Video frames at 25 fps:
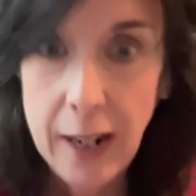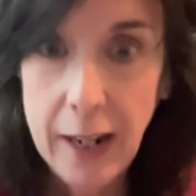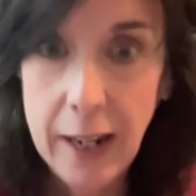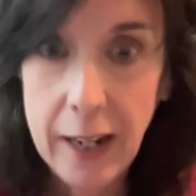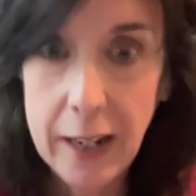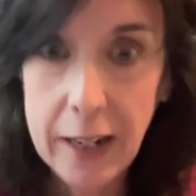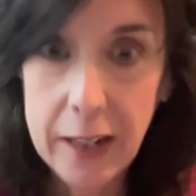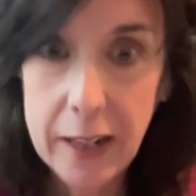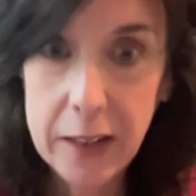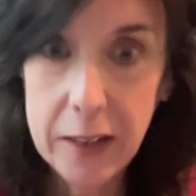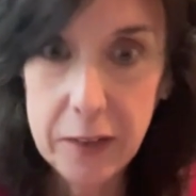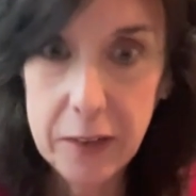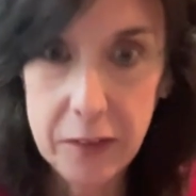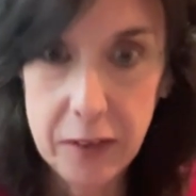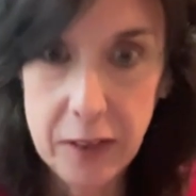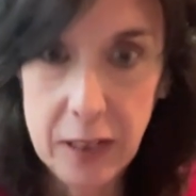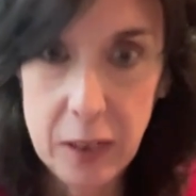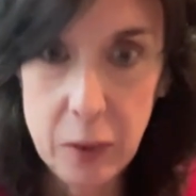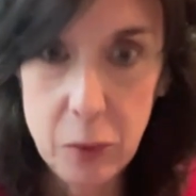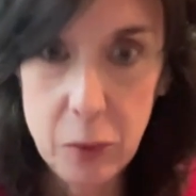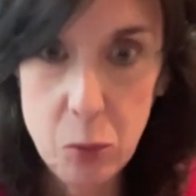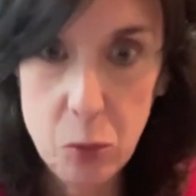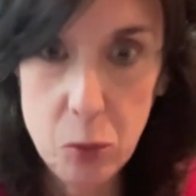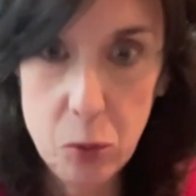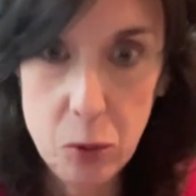And they
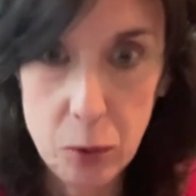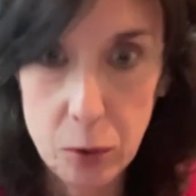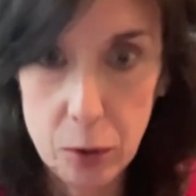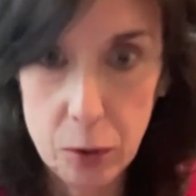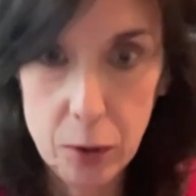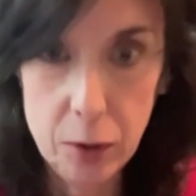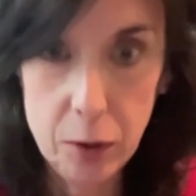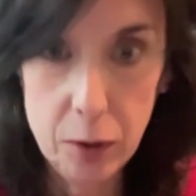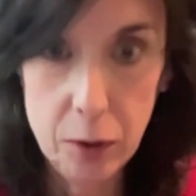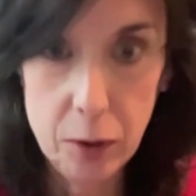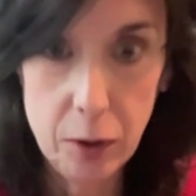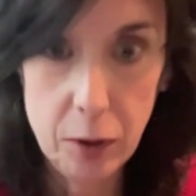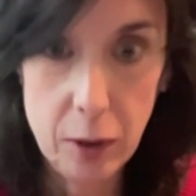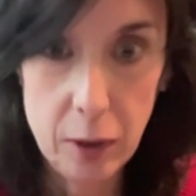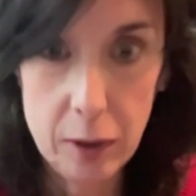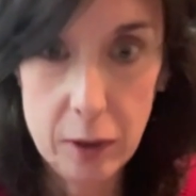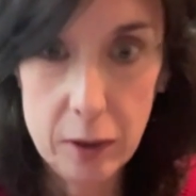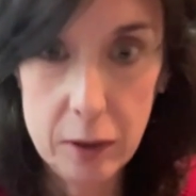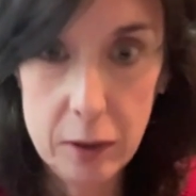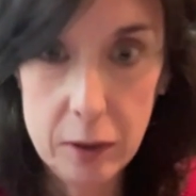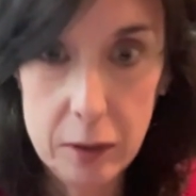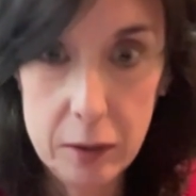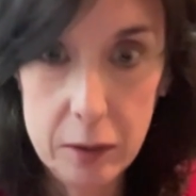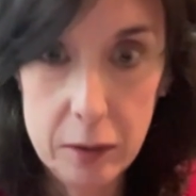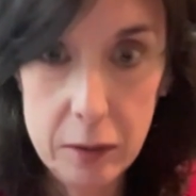were
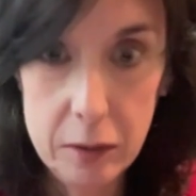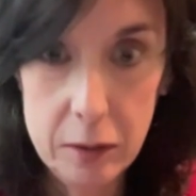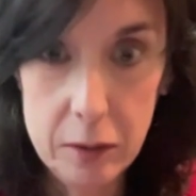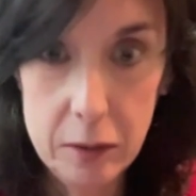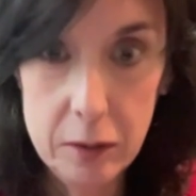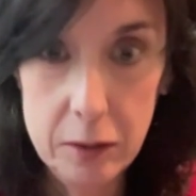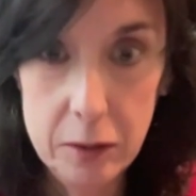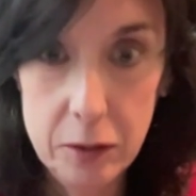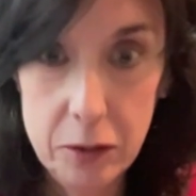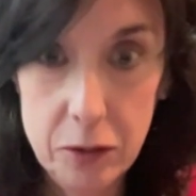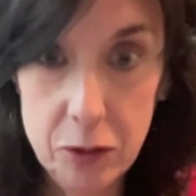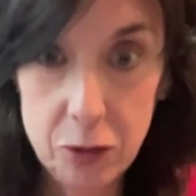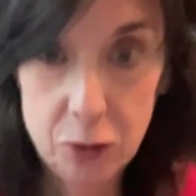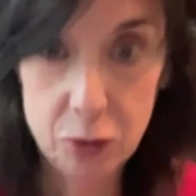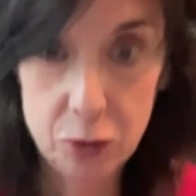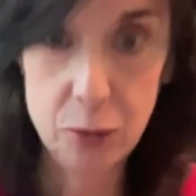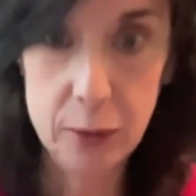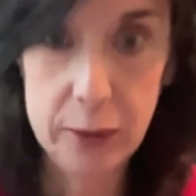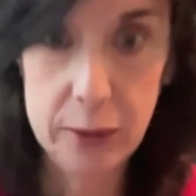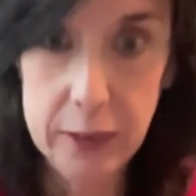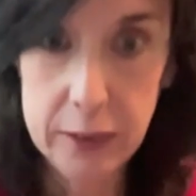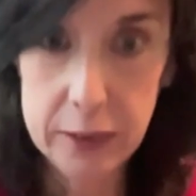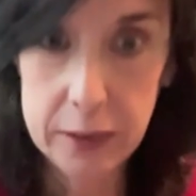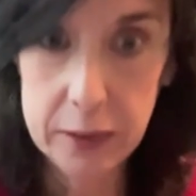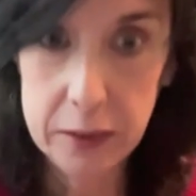
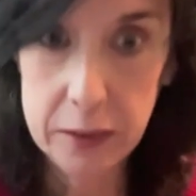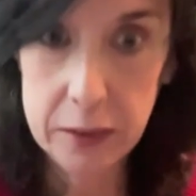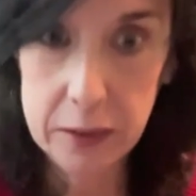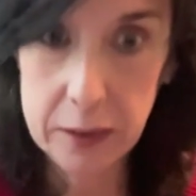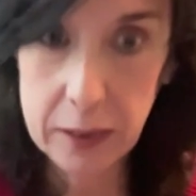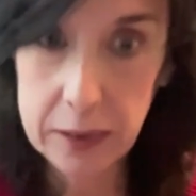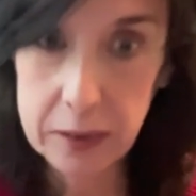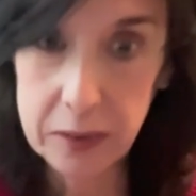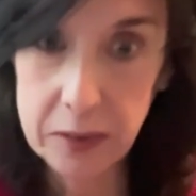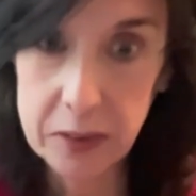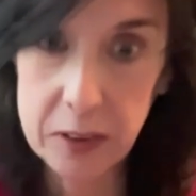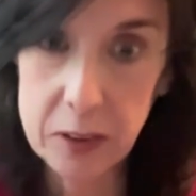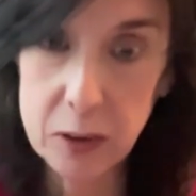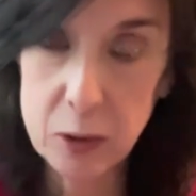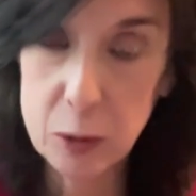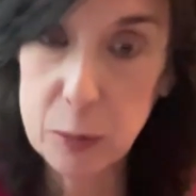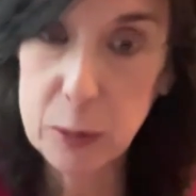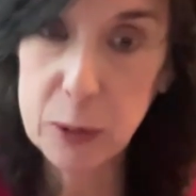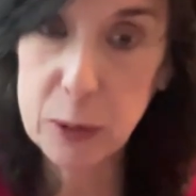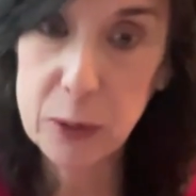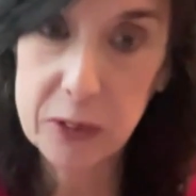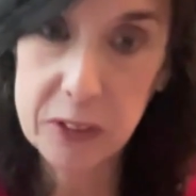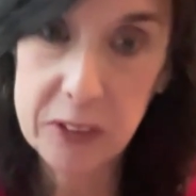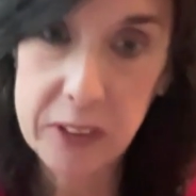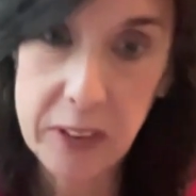treated as
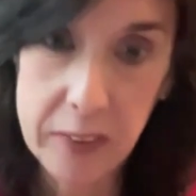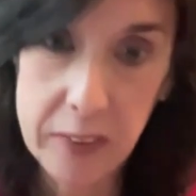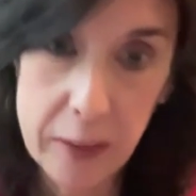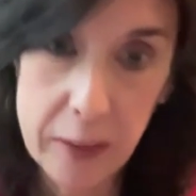conspiracy